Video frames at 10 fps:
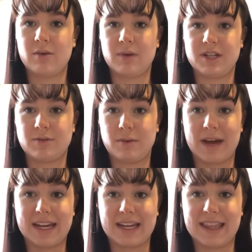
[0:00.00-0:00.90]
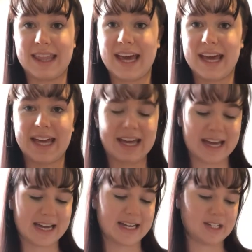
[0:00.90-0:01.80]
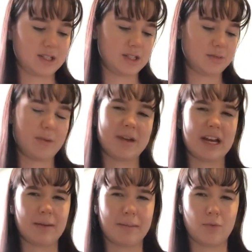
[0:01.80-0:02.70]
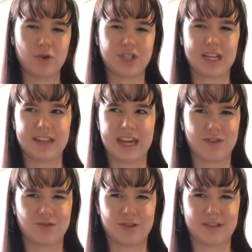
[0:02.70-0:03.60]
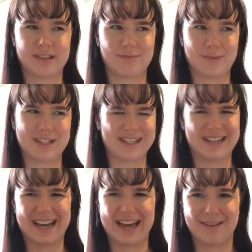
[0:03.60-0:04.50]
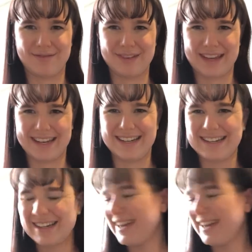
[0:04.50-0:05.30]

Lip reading: which we went in there, and then we spent a little bit more just to get the extras that we didn't have in.